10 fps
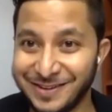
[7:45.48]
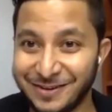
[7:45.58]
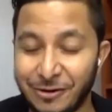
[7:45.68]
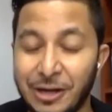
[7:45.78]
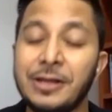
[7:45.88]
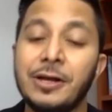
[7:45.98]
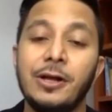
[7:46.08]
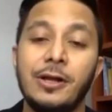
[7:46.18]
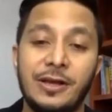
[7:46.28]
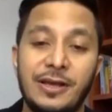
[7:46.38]
right?
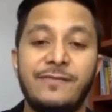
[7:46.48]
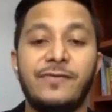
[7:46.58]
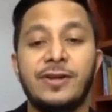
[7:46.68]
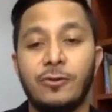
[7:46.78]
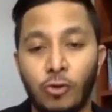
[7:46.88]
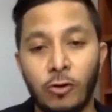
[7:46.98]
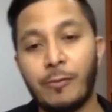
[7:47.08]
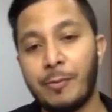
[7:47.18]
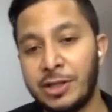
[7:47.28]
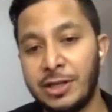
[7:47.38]
Even the old
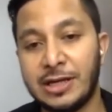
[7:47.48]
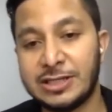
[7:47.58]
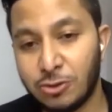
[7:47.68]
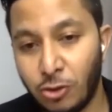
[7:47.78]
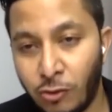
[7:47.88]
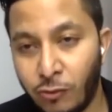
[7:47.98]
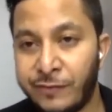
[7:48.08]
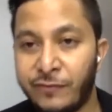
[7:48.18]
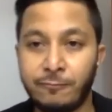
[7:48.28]
property next door went from